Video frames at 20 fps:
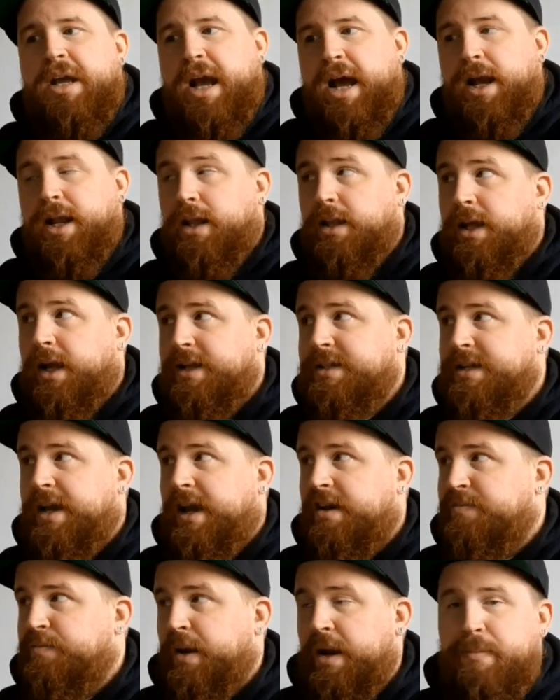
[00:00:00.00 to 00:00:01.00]
I'd like to
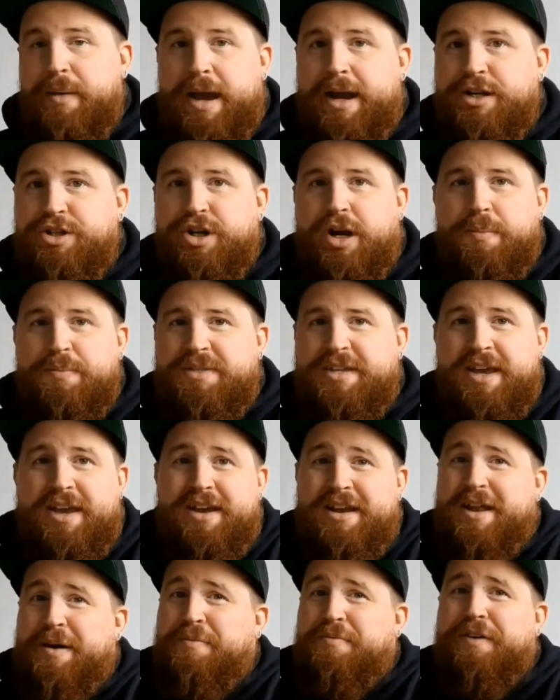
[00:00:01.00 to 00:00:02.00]
have my backdrops
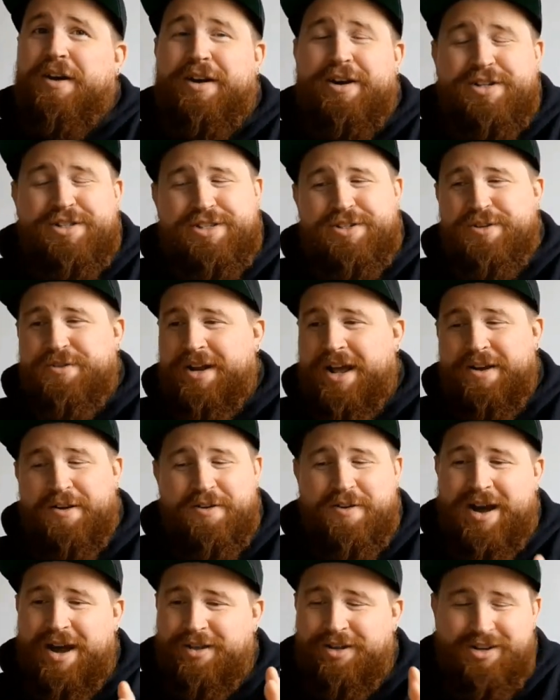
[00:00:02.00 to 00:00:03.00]
up very soon. I don't
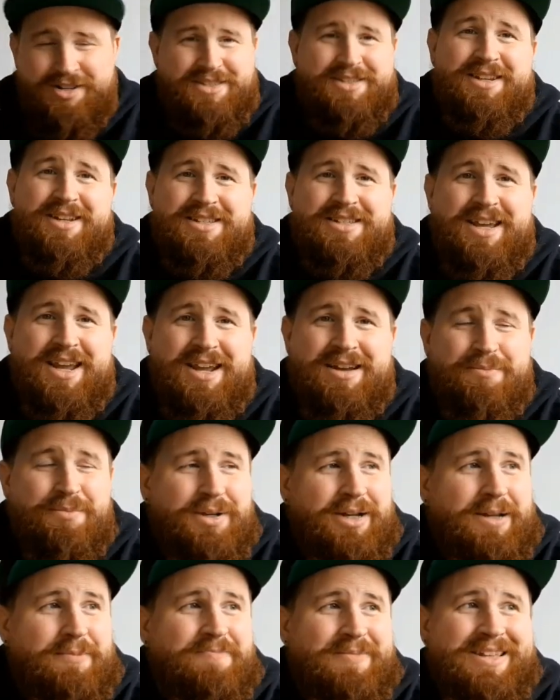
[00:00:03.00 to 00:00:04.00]
know how long it's going to take,
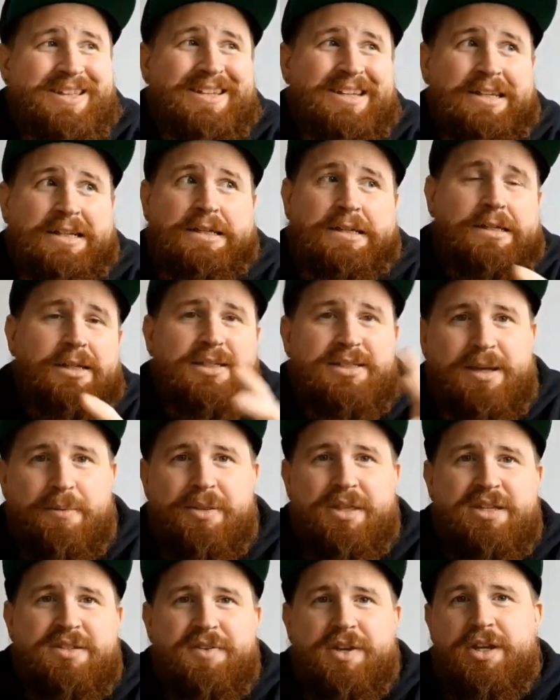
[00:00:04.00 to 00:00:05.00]
but some
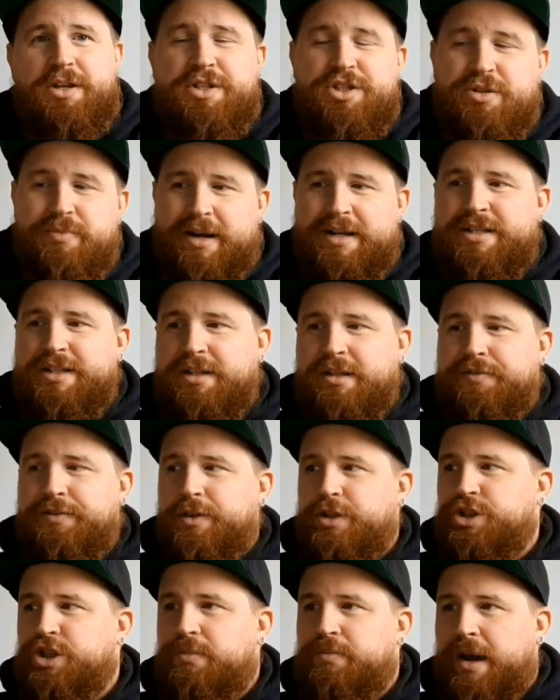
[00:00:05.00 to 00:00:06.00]
of these videos you might see in the
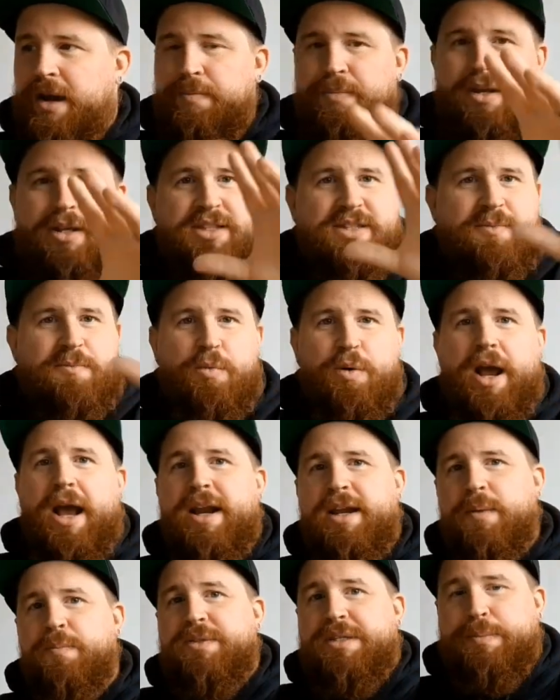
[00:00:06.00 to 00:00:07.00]
future might be in some
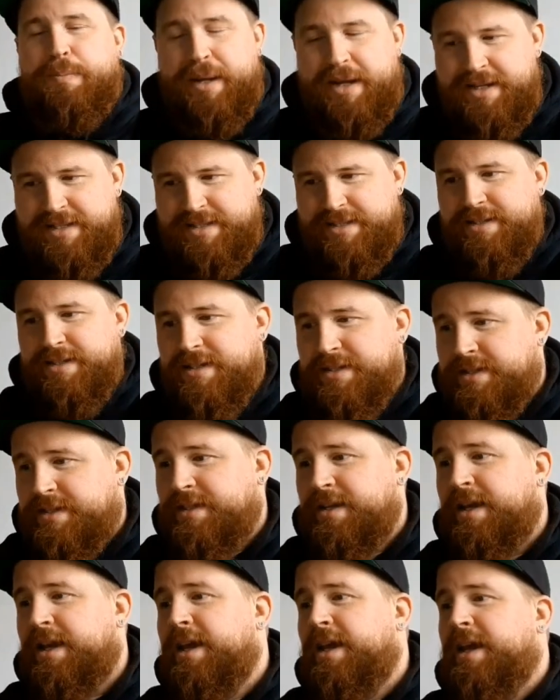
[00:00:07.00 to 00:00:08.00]
random
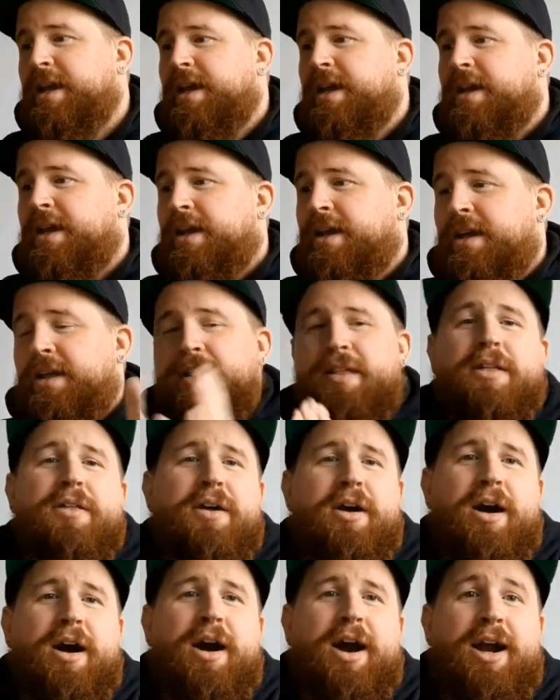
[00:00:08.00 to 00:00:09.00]
spaces.
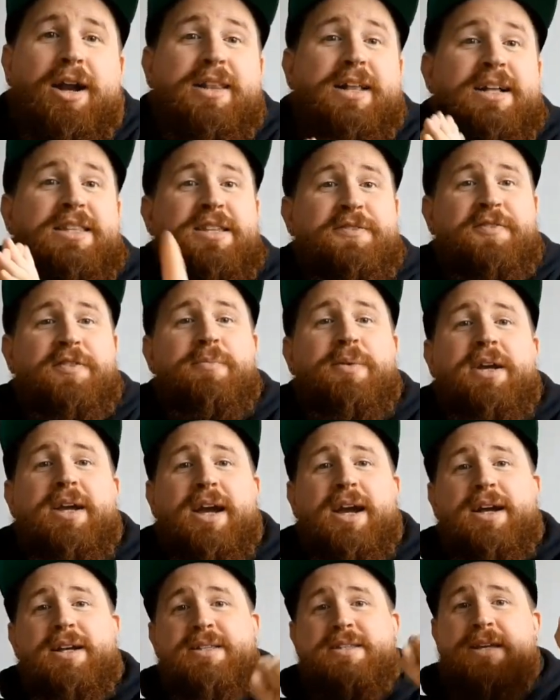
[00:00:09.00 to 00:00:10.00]
All right, that's it for me,
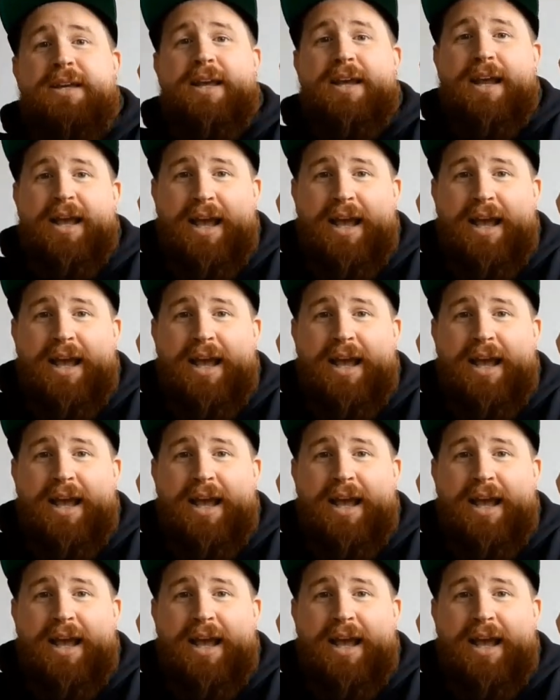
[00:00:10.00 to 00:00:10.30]
guys.